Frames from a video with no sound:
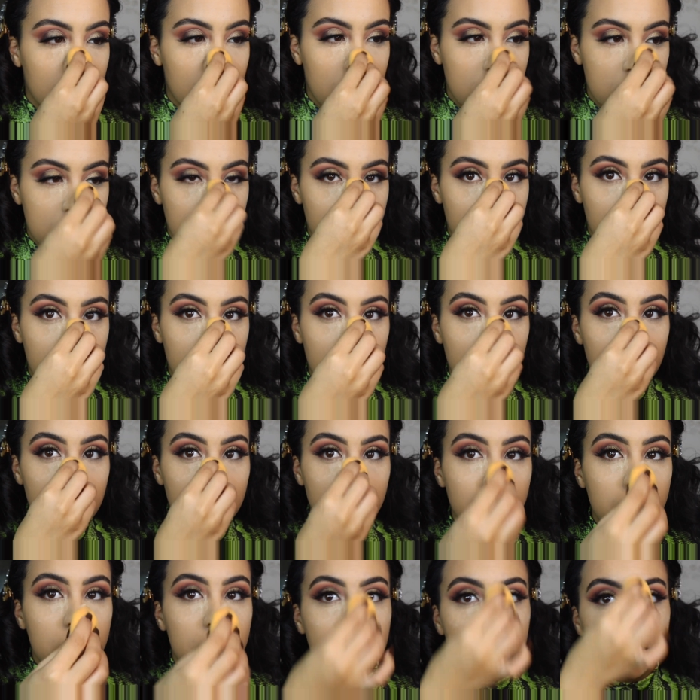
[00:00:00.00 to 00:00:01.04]
and to my
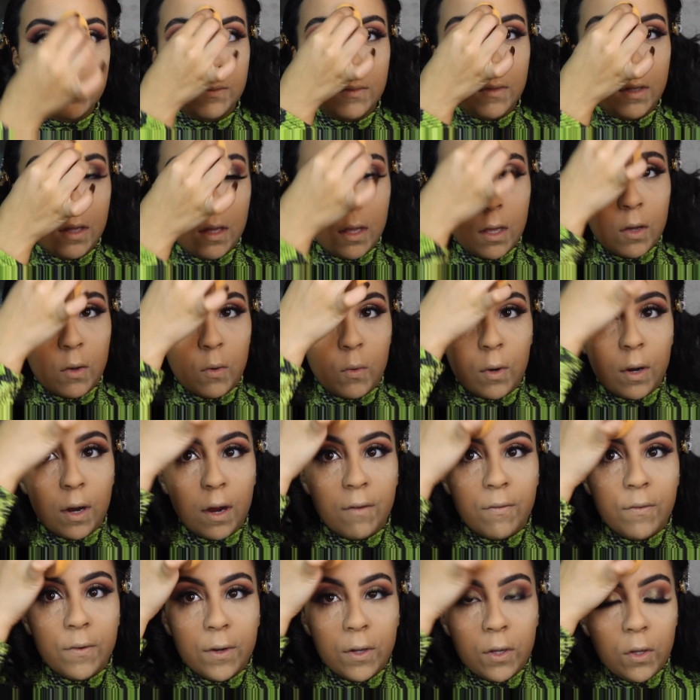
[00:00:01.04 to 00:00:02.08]
nose.
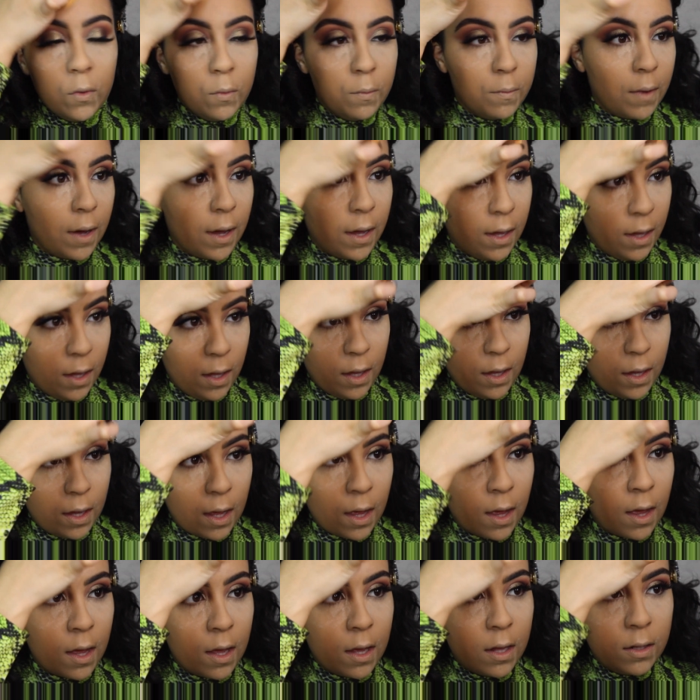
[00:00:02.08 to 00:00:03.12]
Wherever you might
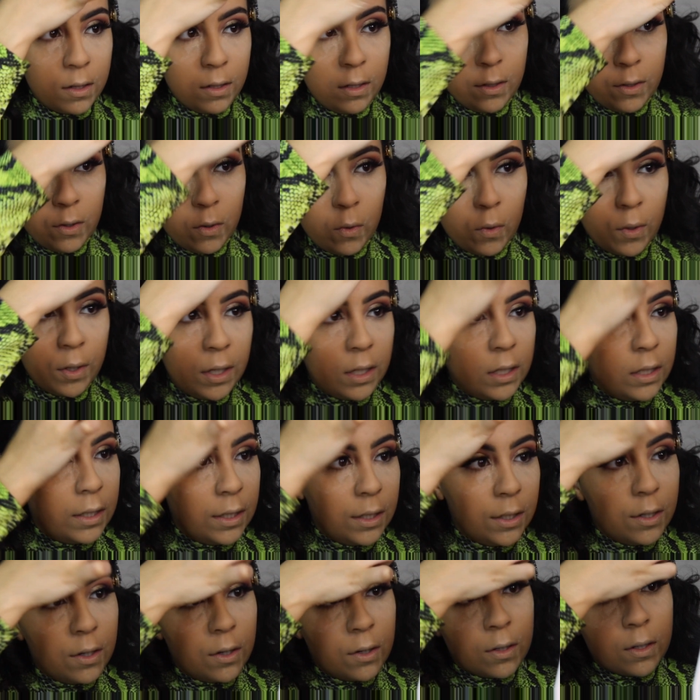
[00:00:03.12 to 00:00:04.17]
get a little
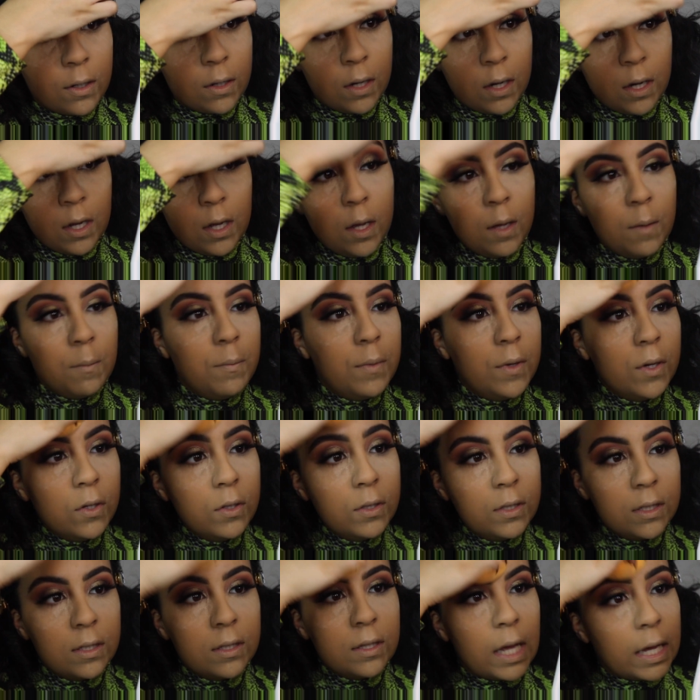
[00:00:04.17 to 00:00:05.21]
oily or
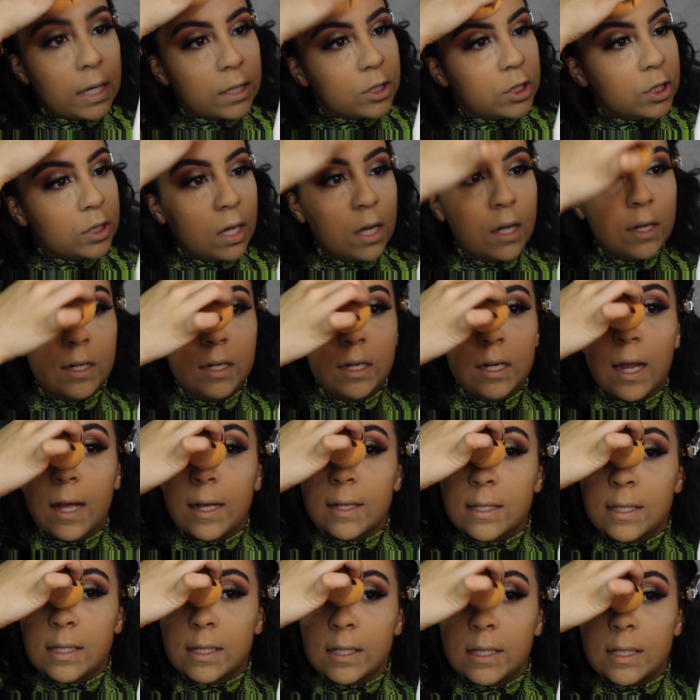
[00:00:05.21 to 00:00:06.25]
build that
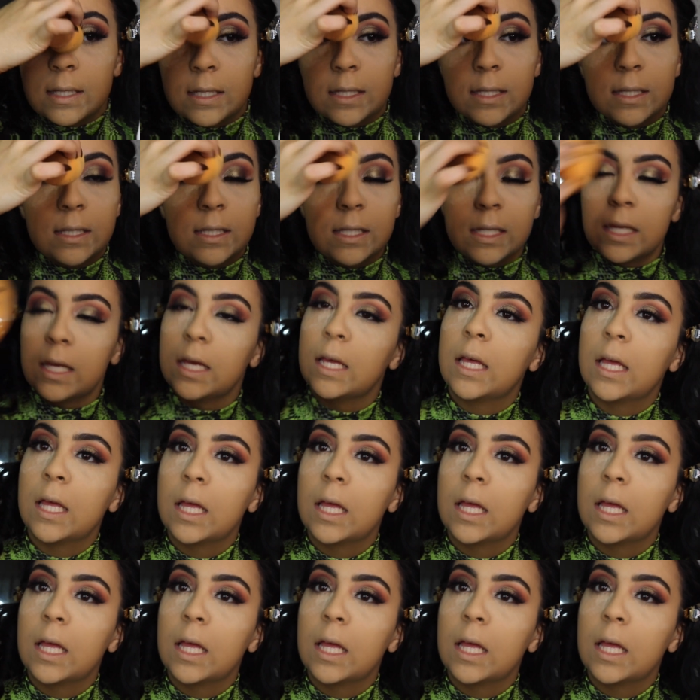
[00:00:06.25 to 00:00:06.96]
unnecessary